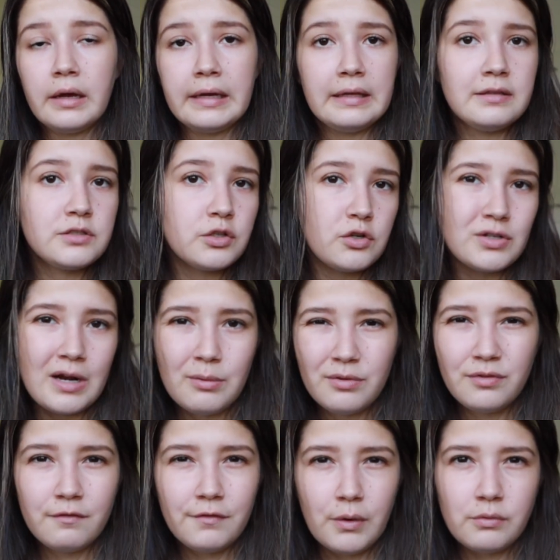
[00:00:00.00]
again, this goes kind
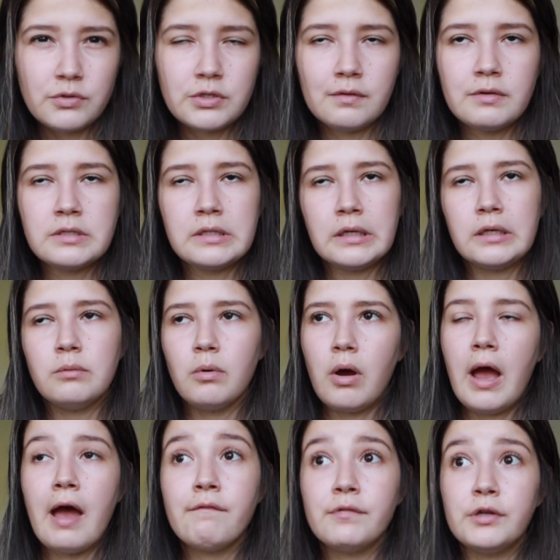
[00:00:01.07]
of with the phone service thing, you
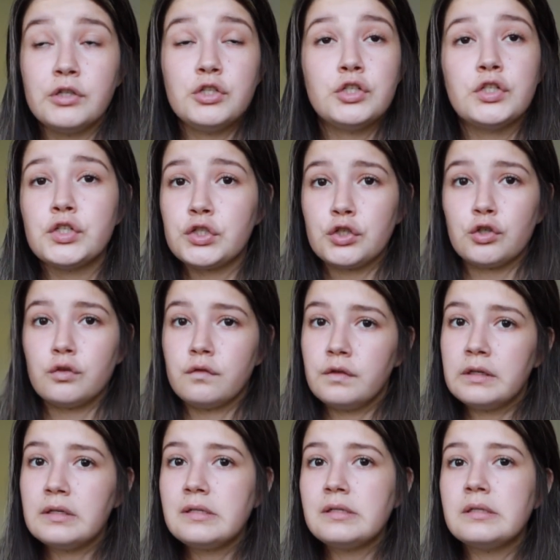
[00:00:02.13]
won't have good
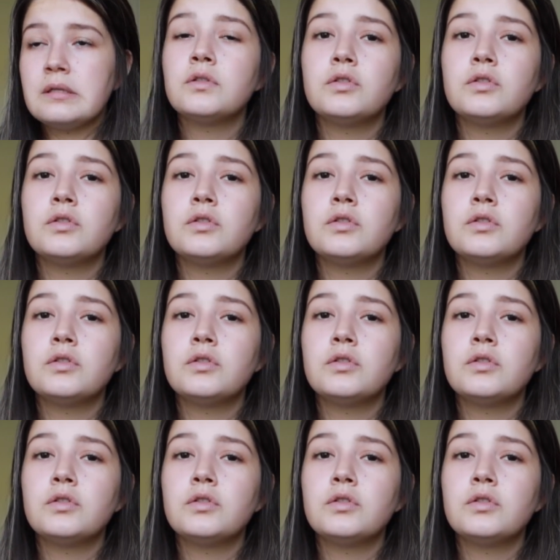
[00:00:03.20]
service.